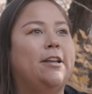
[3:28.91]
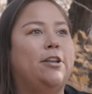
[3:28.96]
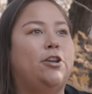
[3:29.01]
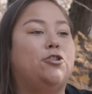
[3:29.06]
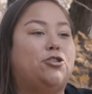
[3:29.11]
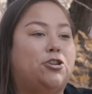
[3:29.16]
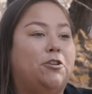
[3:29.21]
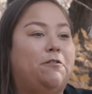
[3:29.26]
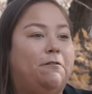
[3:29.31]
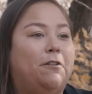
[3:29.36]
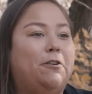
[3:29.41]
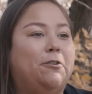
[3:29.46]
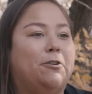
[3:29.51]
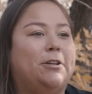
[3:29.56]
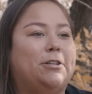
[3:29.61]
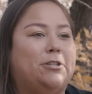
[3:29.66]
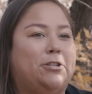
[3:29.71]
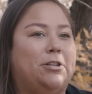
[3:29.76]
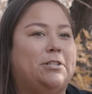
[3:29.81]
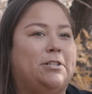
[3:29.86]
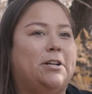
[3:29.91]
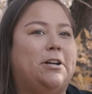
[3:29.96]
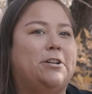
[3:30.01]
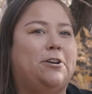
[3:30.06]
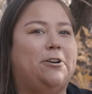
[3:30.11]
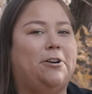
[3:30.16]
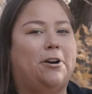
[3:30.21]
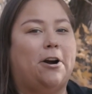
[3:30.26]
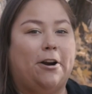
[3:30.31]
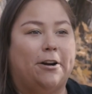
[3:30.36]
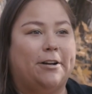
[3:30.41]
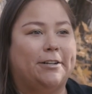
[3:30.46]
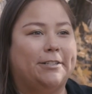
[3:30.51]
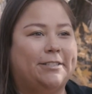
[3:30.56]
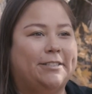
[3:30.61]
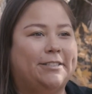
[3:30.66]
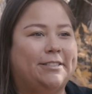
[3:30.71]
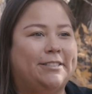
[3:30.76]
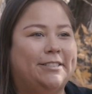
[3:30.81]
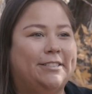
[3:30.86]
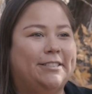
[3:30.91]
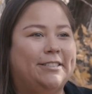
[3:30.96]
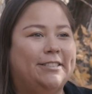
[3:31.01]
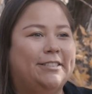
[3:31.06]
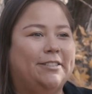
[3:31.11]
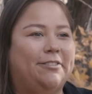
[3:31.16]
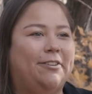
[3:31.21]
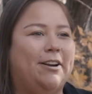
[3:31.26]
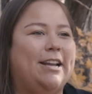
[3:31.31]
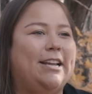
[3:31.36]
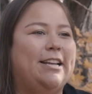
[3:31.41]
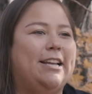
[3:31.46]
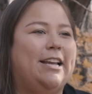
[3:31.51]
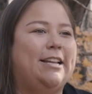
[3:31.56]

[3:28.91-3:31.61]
you should focus just on your art, right?